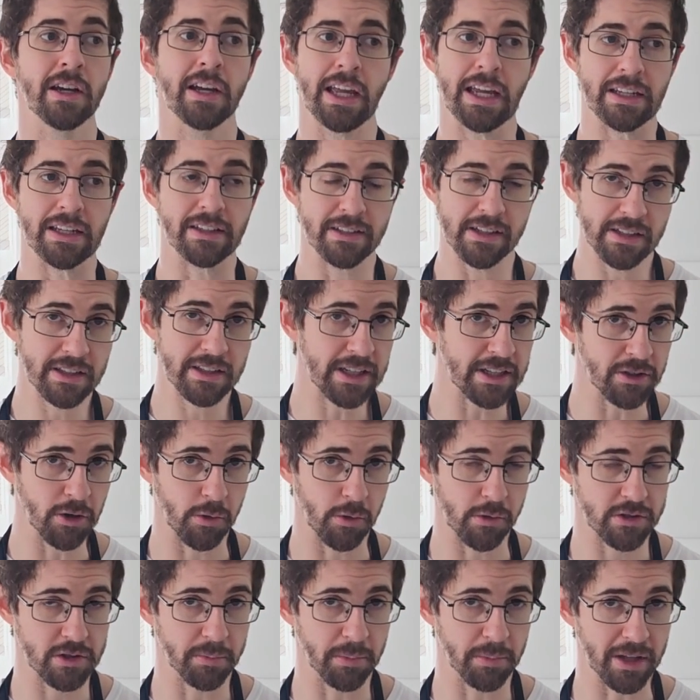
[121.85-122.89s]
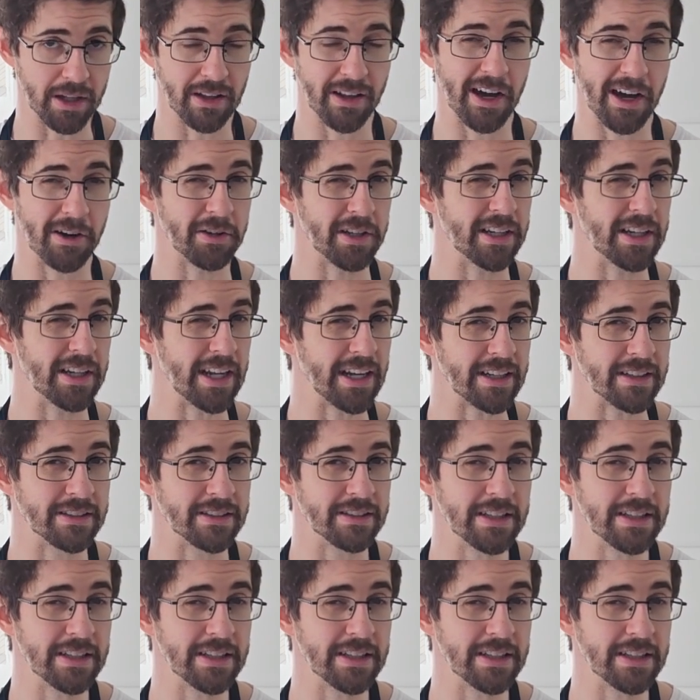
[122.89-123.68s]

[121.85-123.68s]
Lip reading: it did get noticeably cloudy, and it